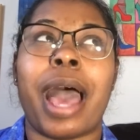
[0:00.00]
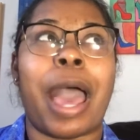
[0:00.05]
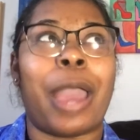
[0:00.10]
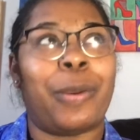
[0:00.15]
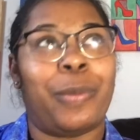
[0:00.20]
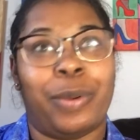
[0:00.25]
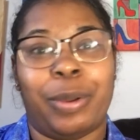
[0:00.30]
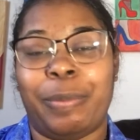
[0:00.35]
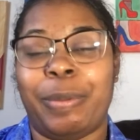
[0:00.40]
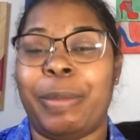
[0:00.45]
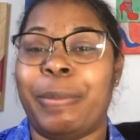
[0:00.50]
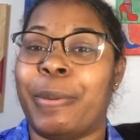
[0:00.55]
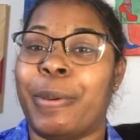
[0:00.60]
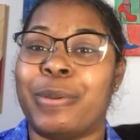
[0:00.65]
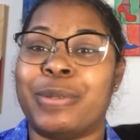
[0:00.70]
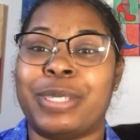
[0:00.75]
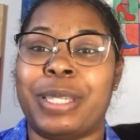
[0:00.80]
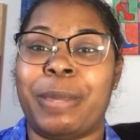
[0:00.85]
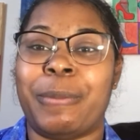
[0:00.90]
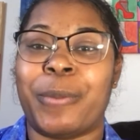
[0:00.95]
I will be
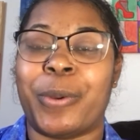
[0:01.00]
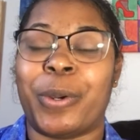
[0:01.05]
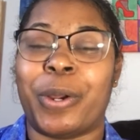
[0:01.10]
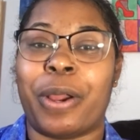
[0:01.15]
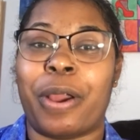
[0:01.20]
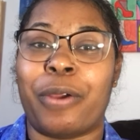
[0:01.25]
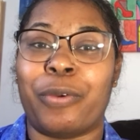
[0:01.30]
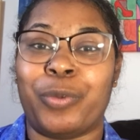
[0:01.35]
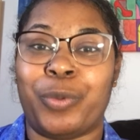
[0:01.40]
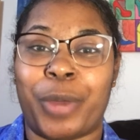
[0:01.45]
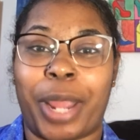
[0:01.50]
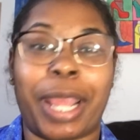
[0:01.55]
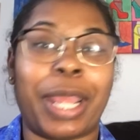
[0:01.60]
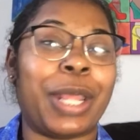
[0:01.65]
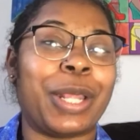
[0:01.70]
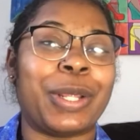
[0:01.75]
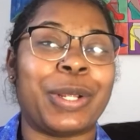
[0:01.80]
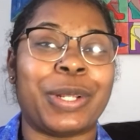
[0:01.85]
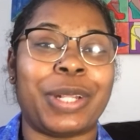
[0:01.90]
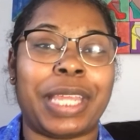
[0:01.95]
posting more
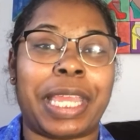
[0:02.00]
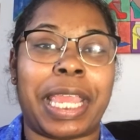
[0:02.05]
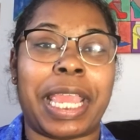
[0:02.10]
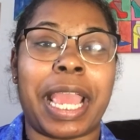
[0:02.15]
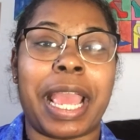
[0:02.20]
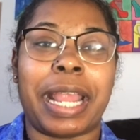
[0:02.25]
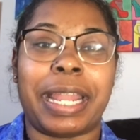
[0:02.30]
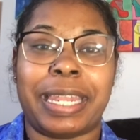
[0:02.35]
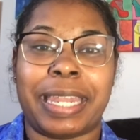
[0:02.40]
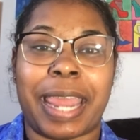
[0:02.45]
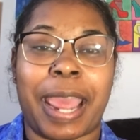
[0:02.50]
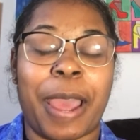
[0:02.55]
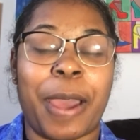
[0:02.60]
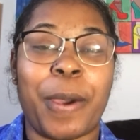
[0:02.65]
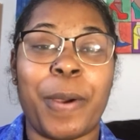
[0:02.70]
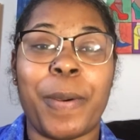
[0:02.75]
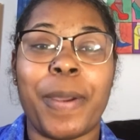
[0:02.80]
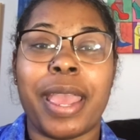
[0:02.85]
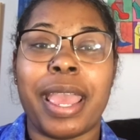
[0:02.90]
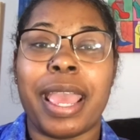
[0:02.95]
regularly
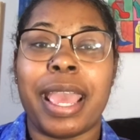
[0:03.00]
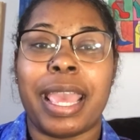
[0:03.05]
now